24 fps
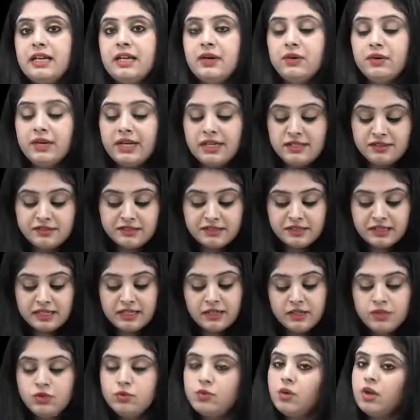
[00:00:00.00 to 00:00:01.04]
Now guys,
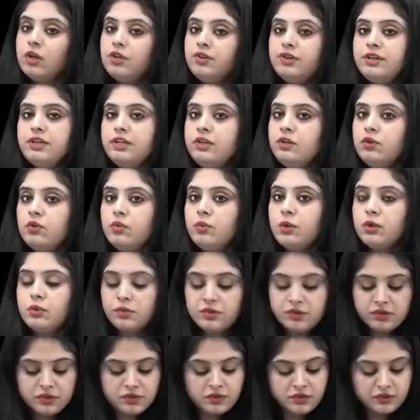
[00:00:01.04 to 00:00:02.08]
you already know what
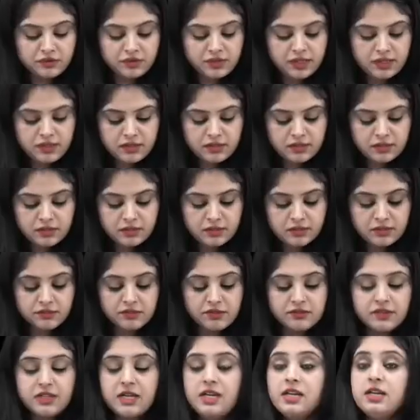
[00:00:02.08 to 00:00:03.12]
was a crescent.
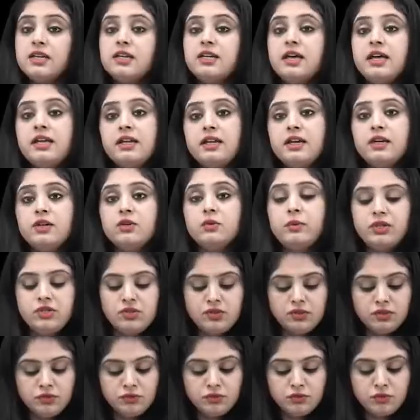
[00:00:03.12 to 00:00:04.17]
This is an indirect
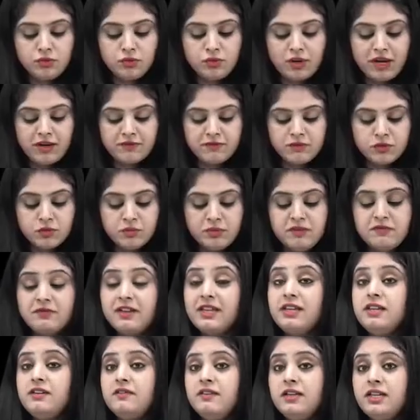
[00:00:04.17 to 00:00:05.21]
question, so you have to be
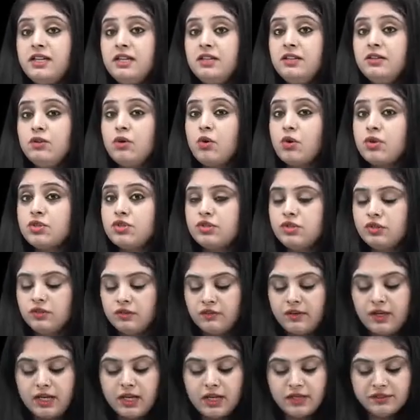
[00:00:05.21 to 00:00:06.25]
very, very
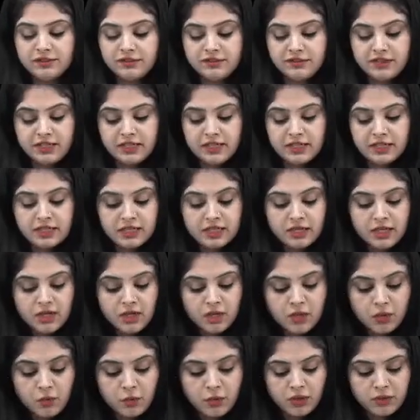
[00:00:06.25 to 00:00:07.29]
cautious while answering it.
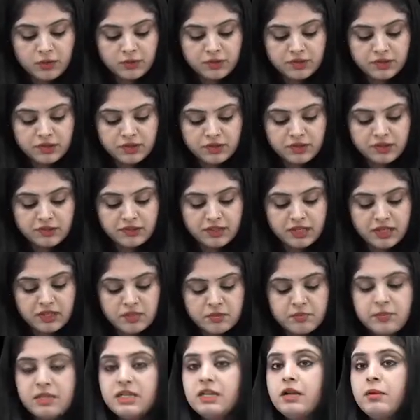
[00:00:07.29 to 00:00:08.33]
What was a
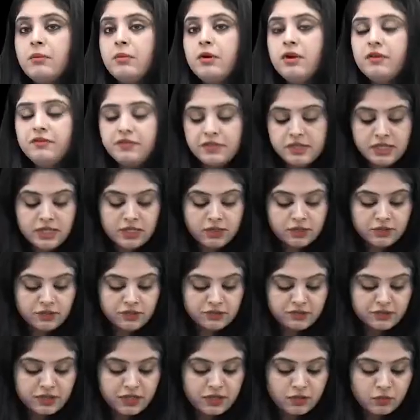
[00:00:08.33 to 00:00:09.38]
crescent made up of?
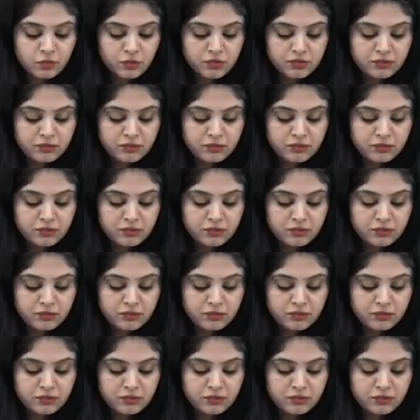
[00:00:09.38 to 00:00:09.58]
Crescent